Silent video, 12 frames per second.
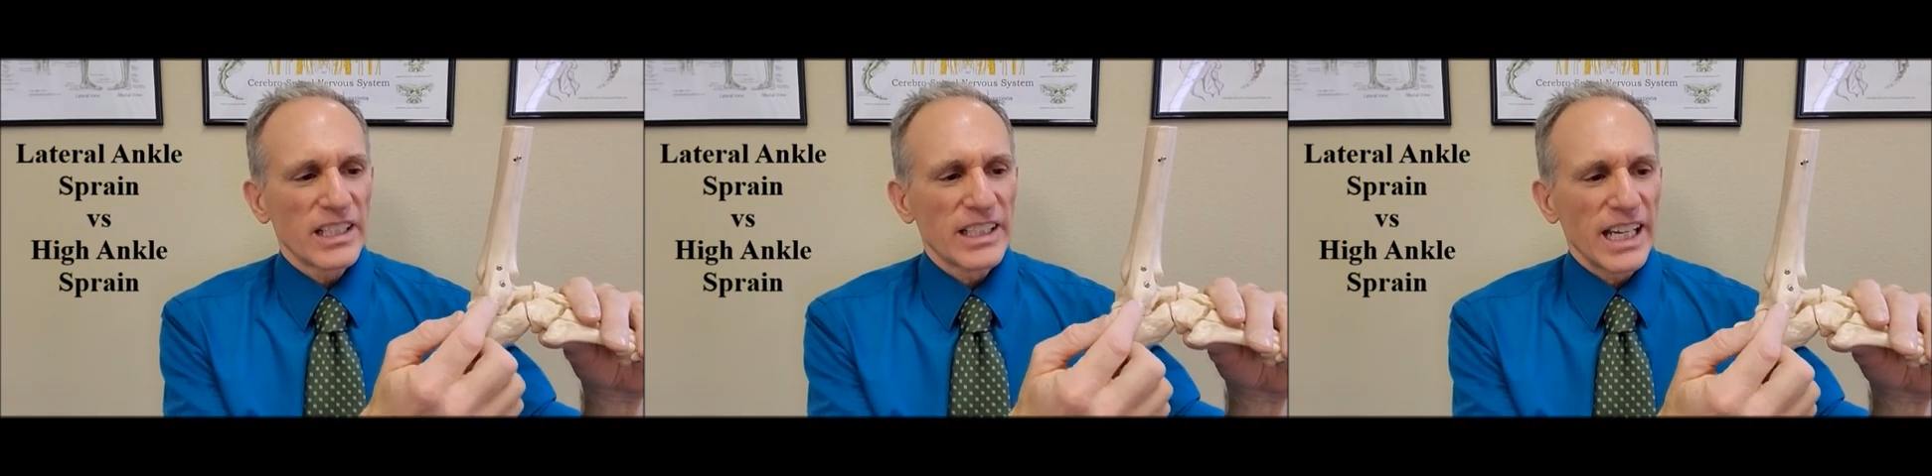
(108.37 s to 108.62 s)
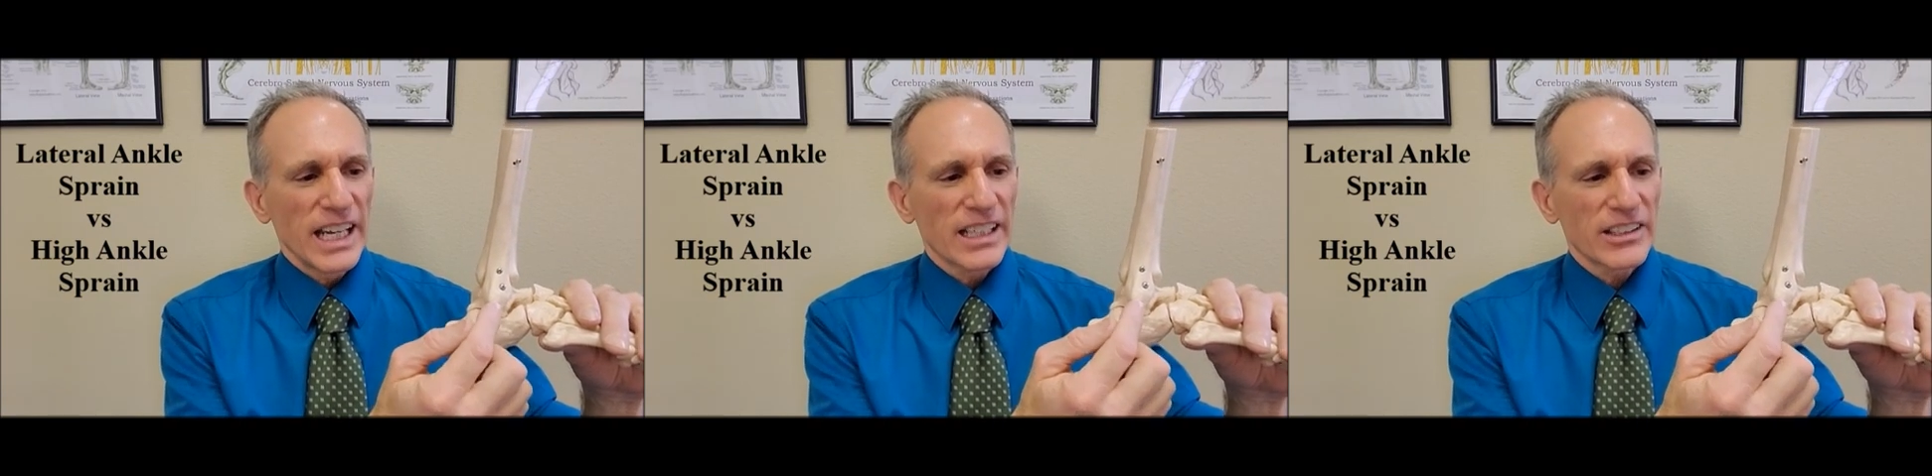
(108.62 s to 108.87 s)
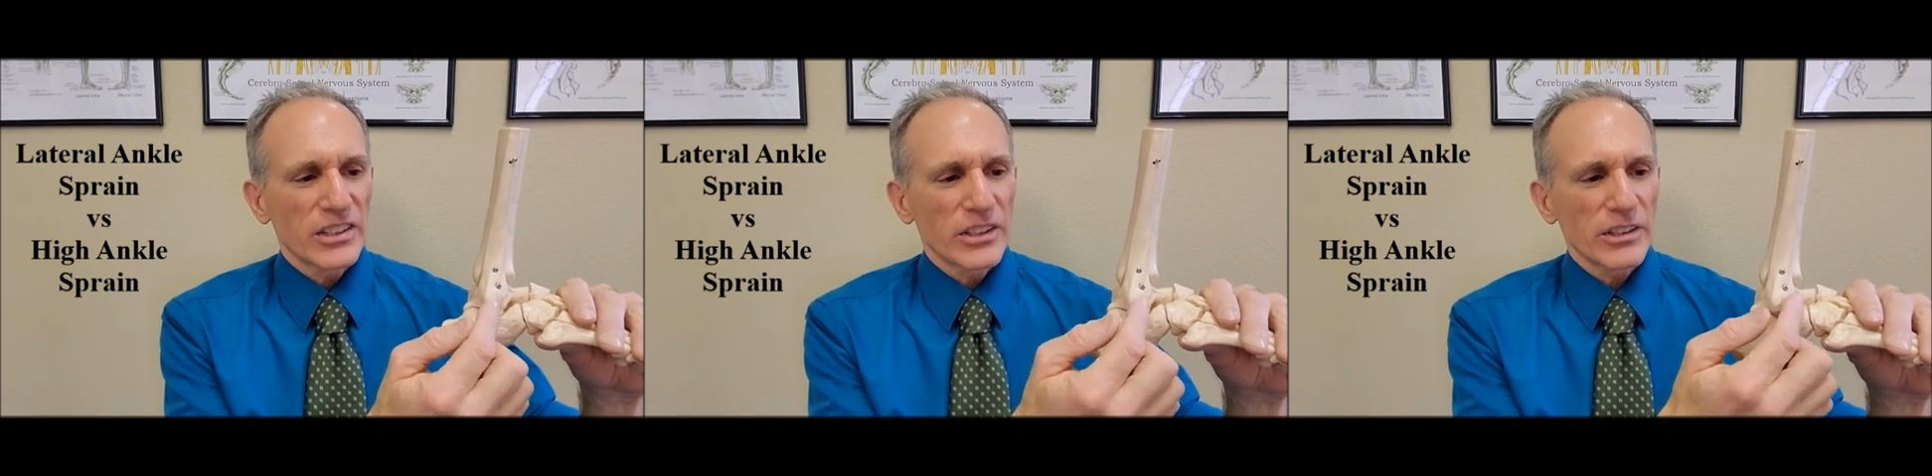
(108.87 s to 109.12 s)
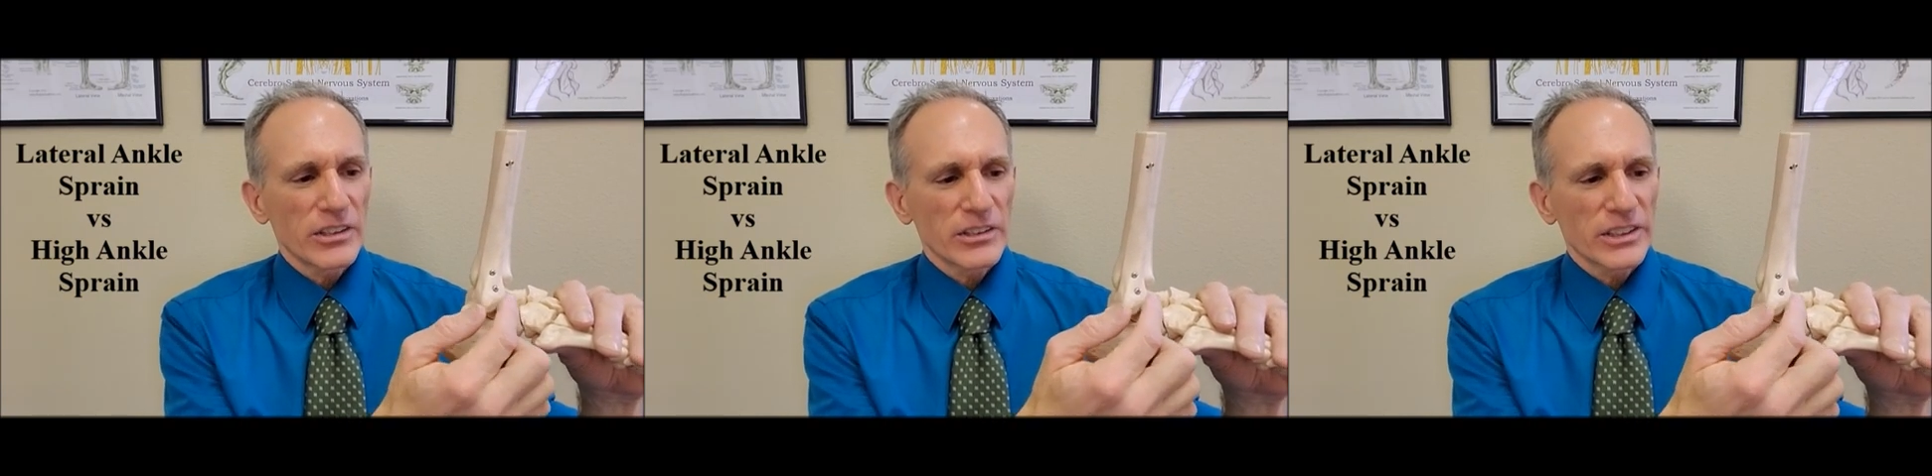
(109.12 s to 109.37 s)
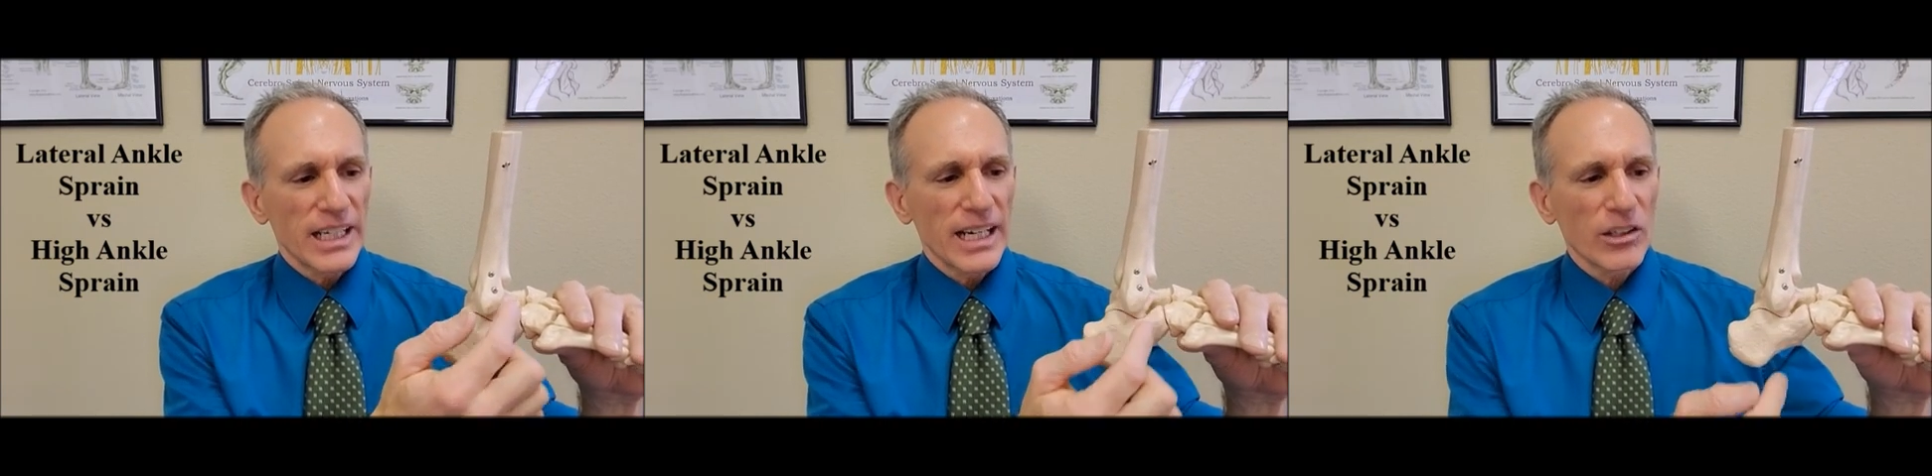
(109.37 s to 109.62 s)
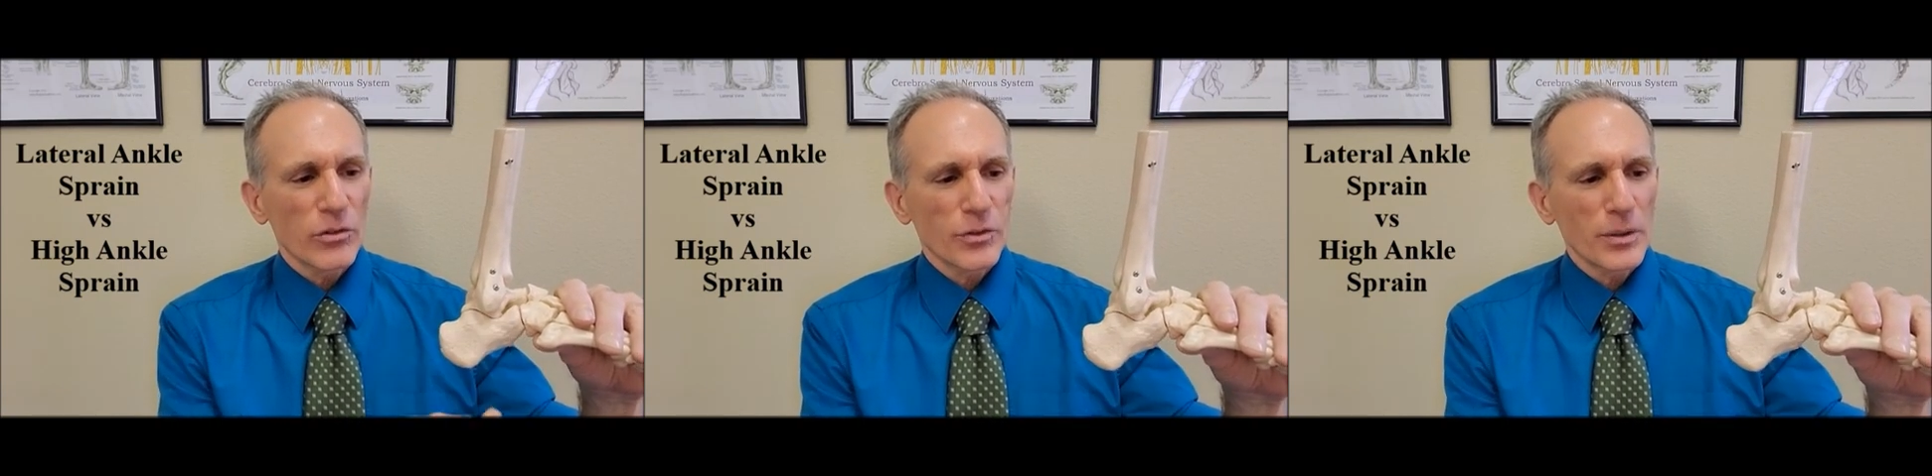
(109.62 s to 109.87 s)
the anterior
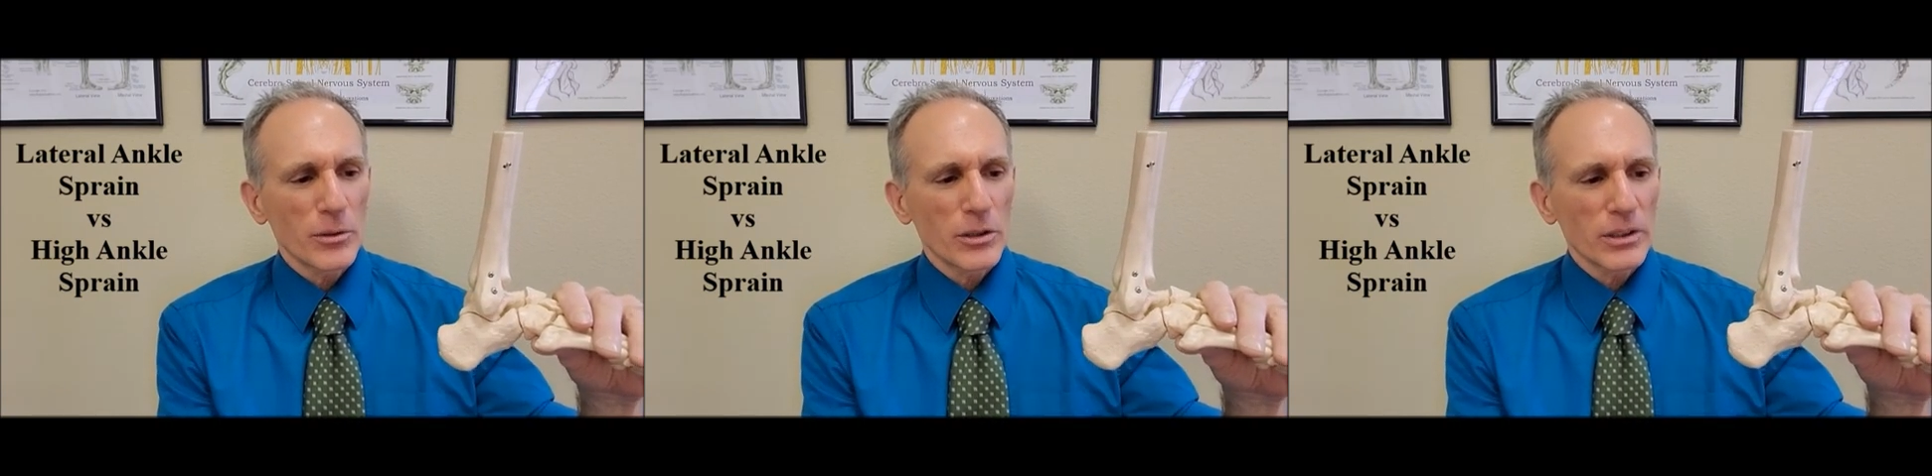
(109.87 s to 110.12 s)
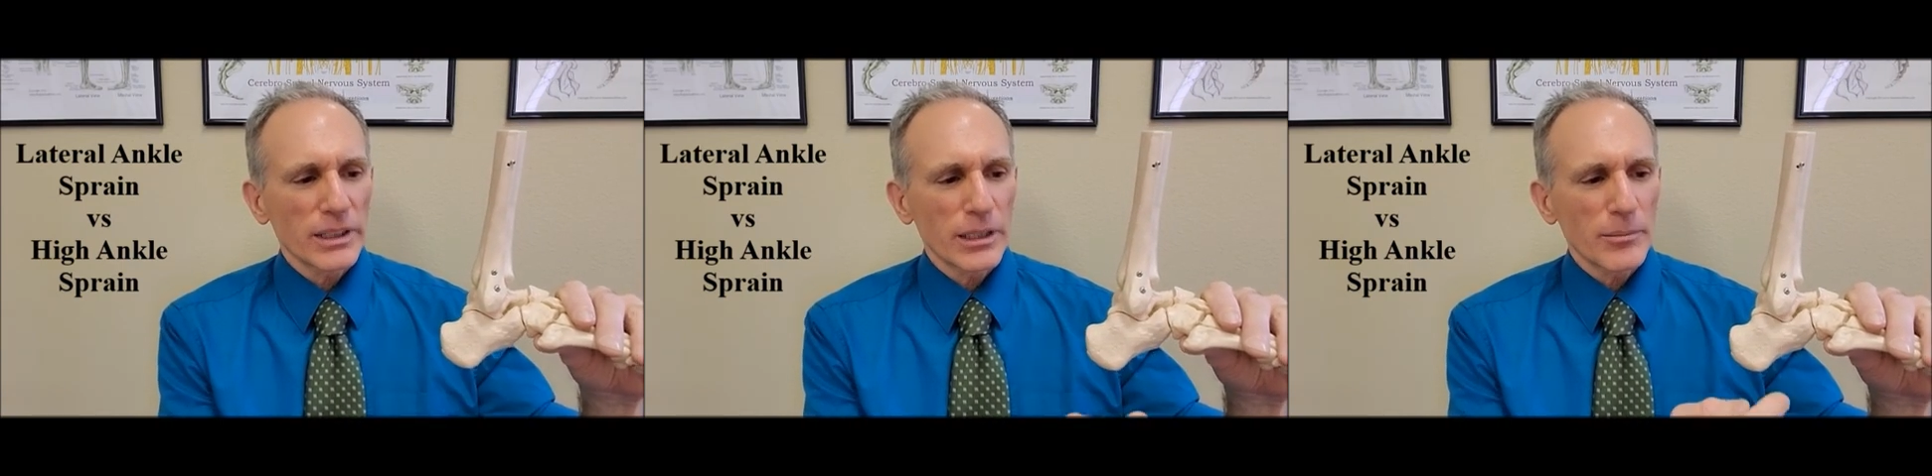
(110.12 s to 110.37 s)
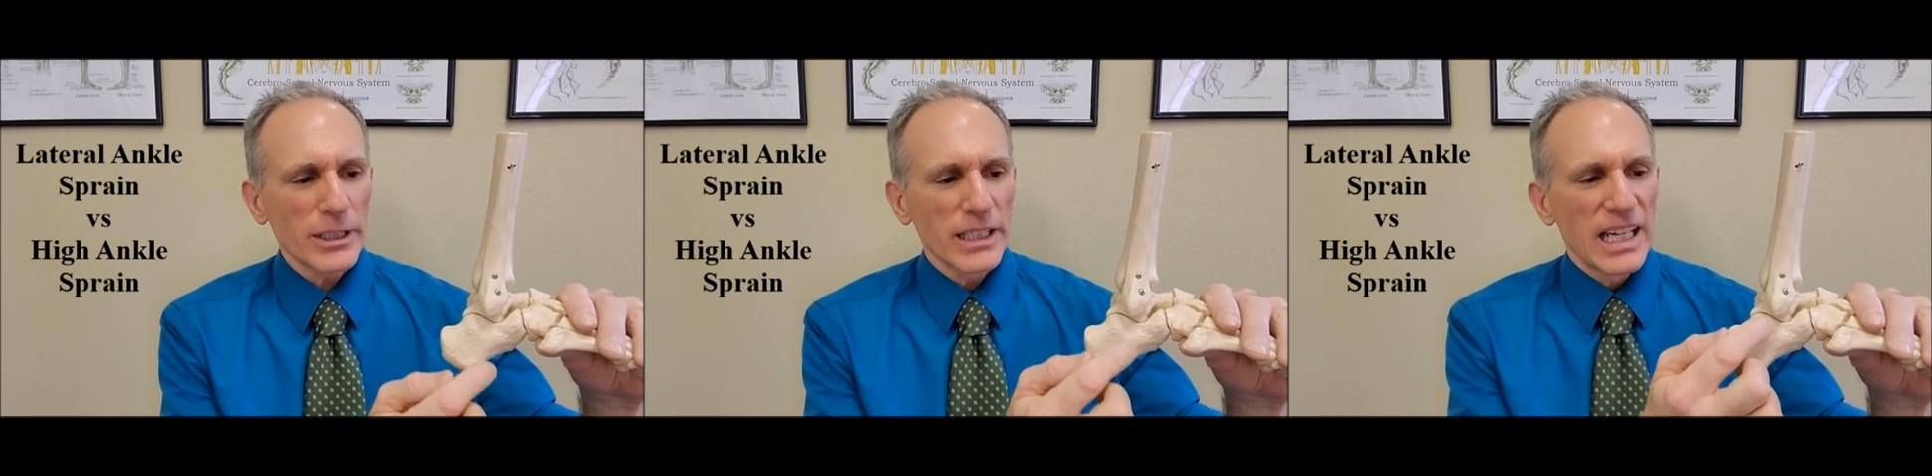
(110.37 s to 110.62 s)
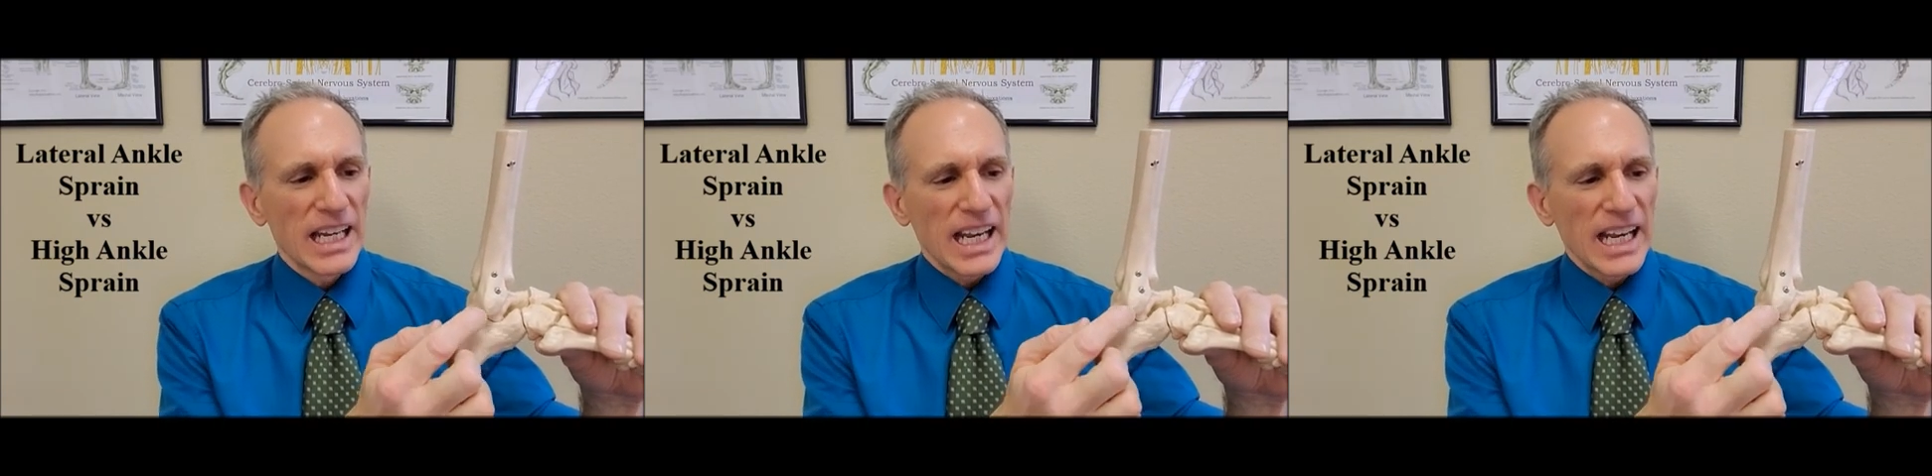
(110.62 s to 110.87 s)
talofibular ligament